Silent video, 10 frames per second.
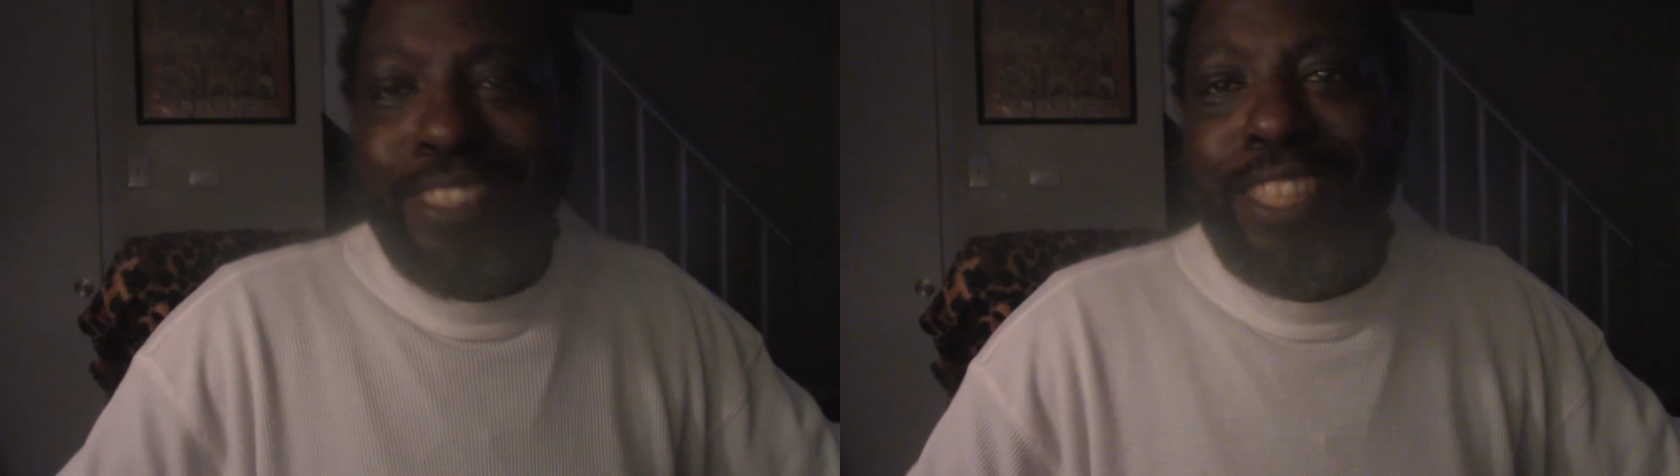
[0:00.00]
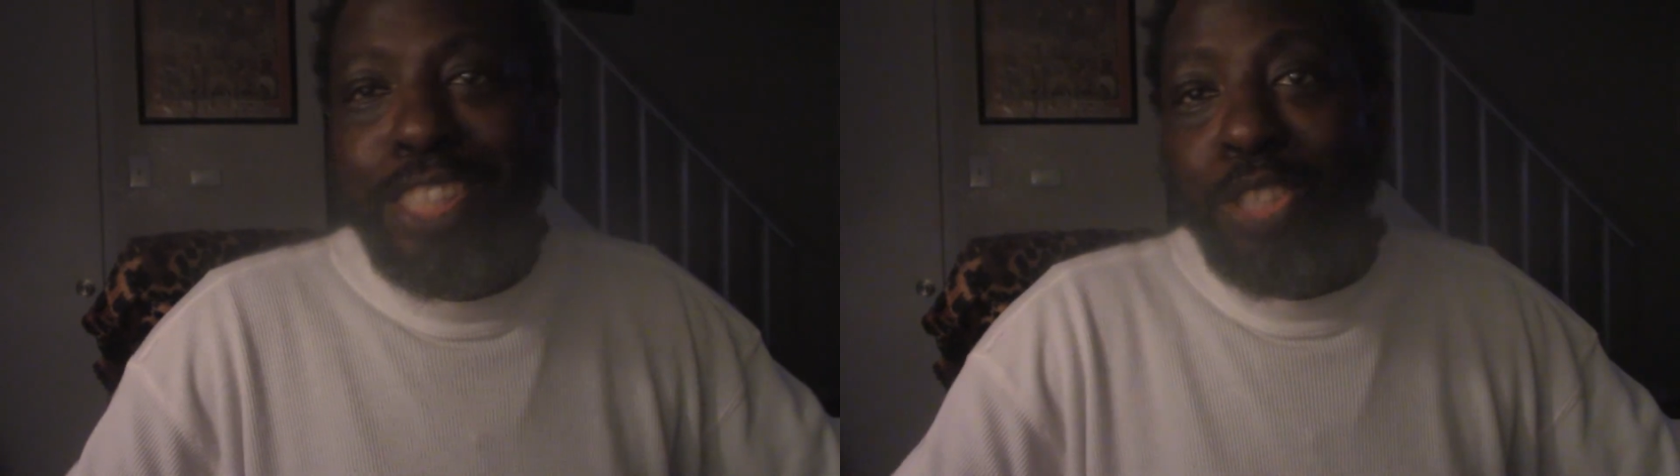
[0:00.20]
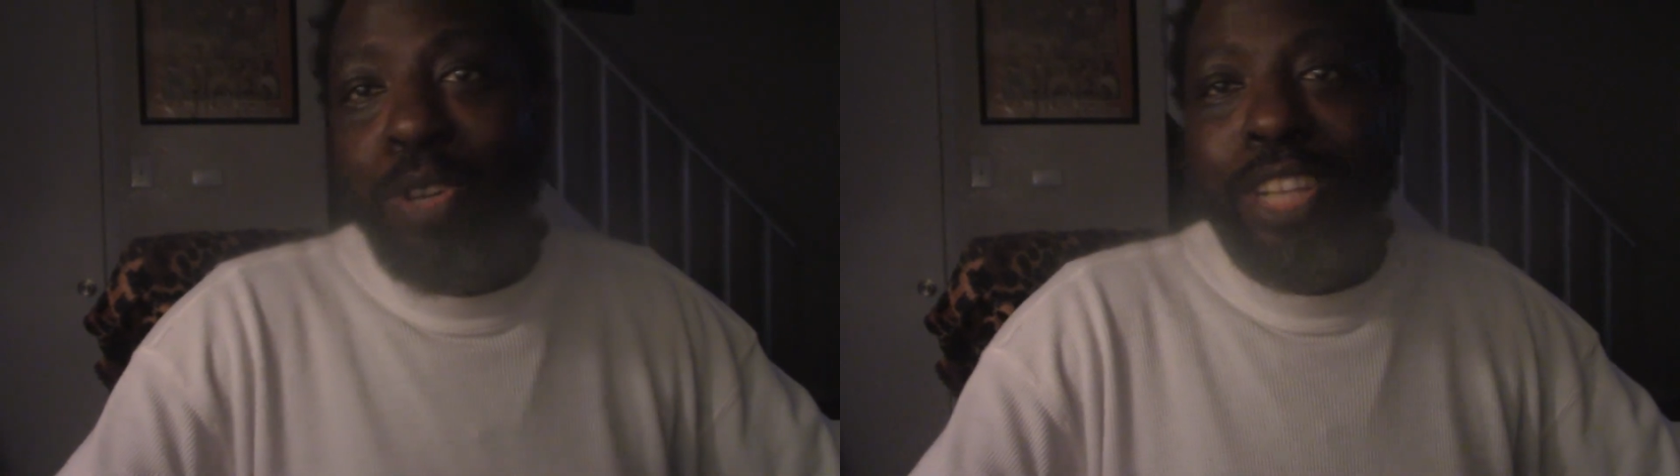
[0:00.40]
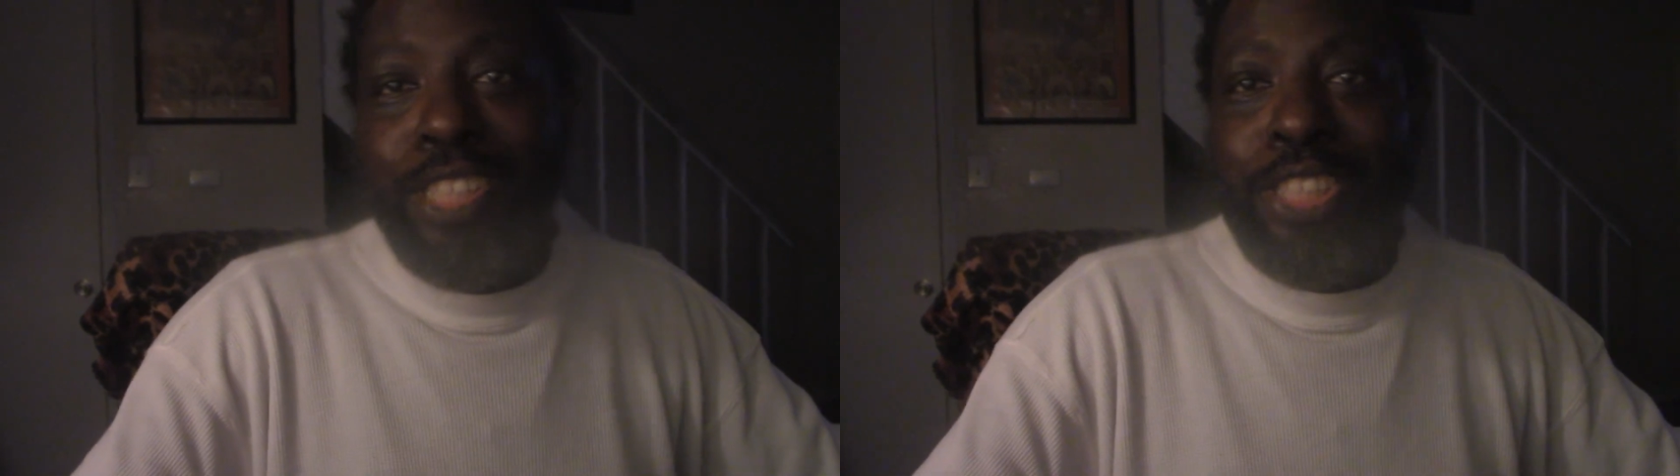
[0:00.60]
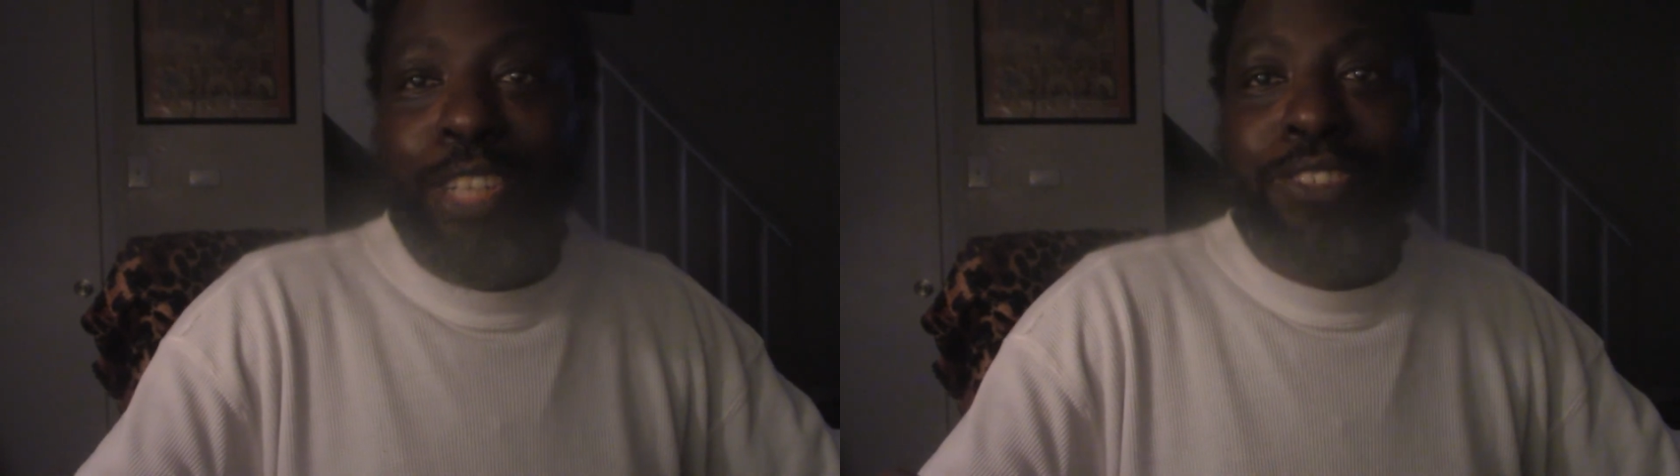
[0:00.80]
Enjoy
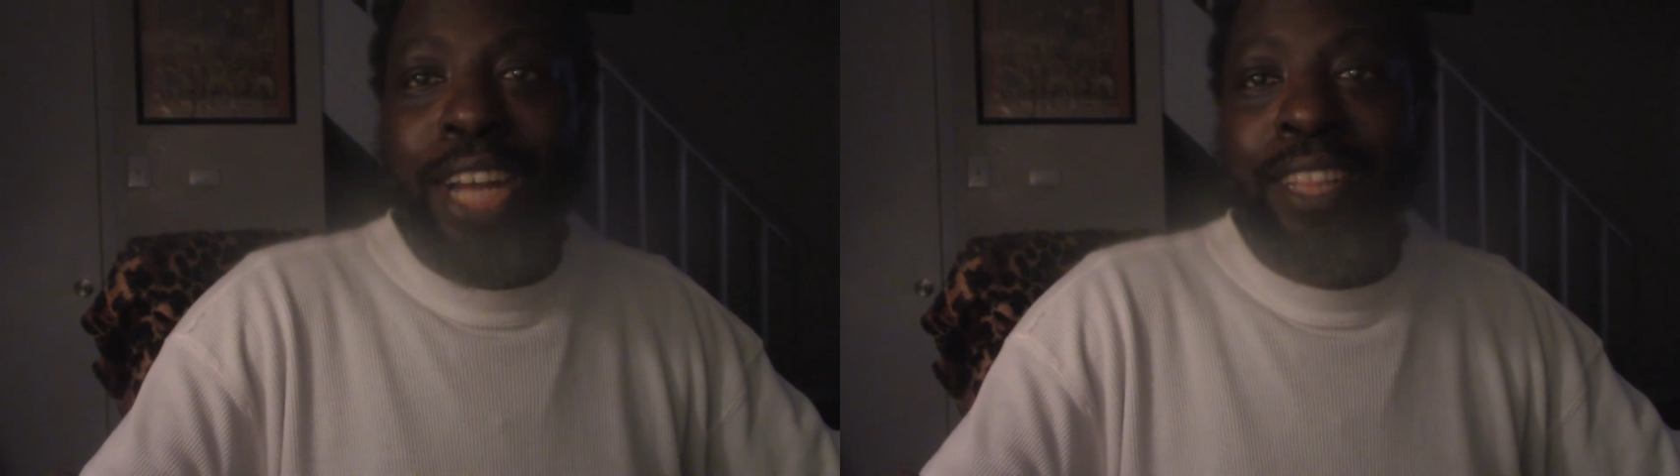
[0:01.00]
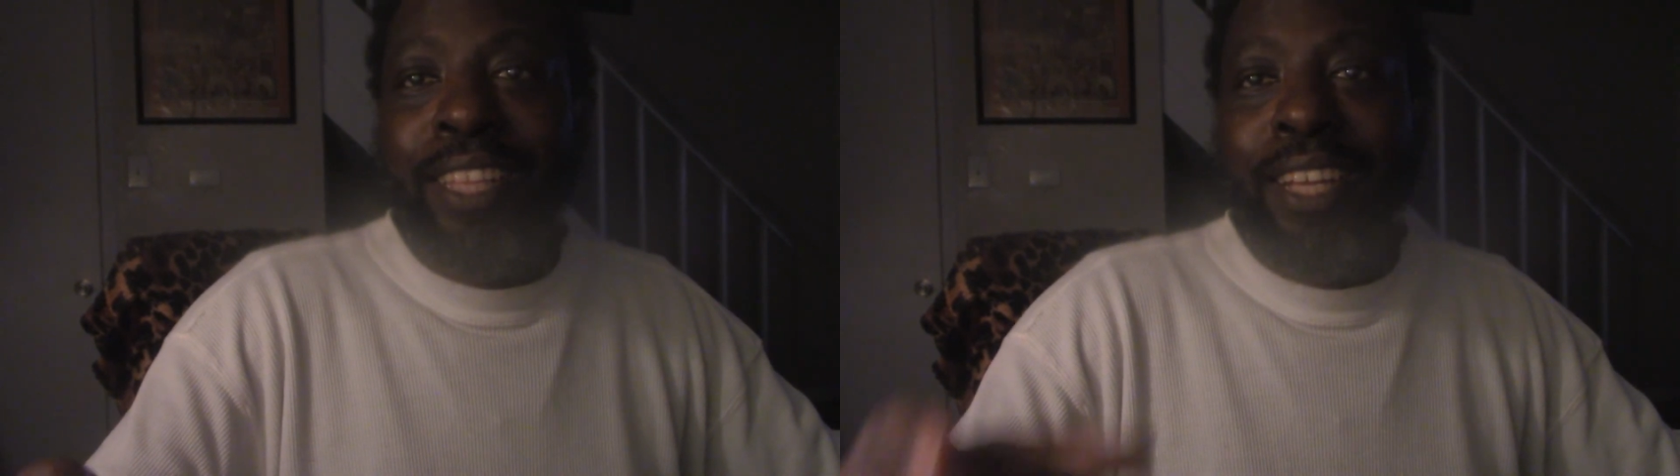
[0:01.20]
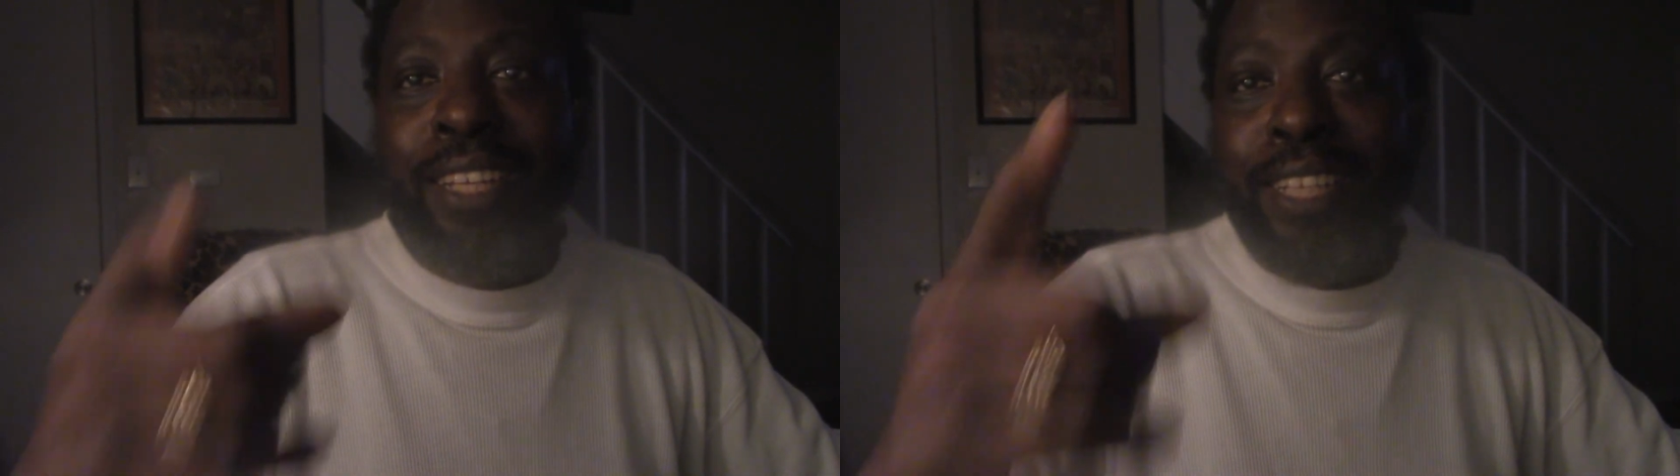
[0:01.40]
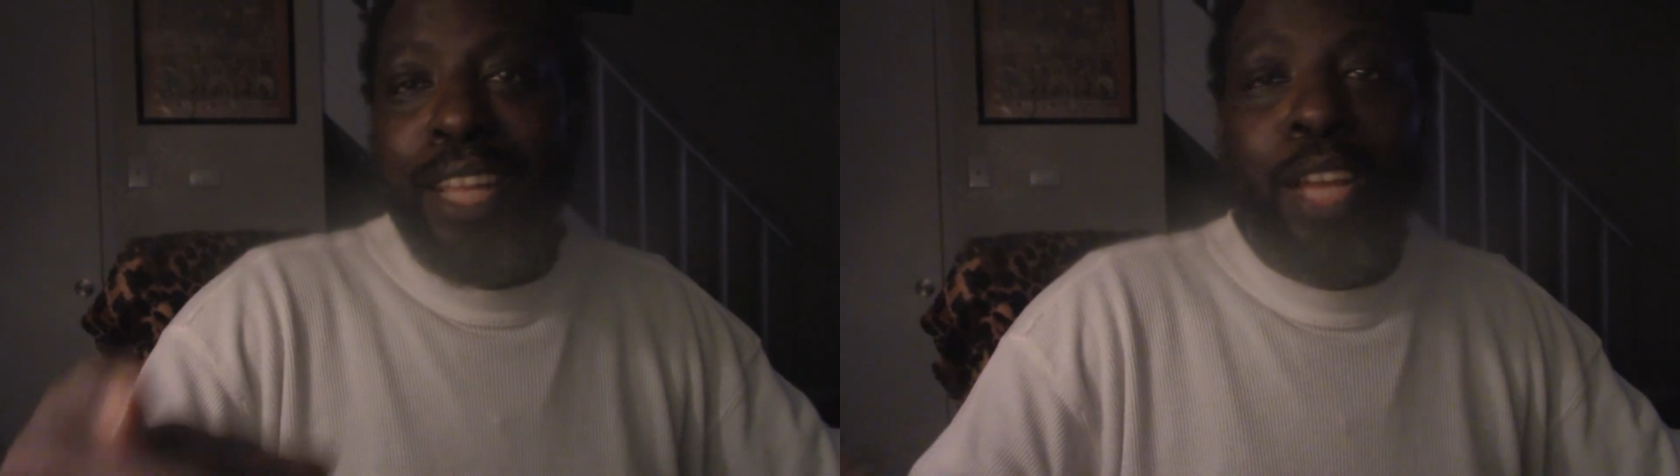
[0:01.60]
yourselves out there.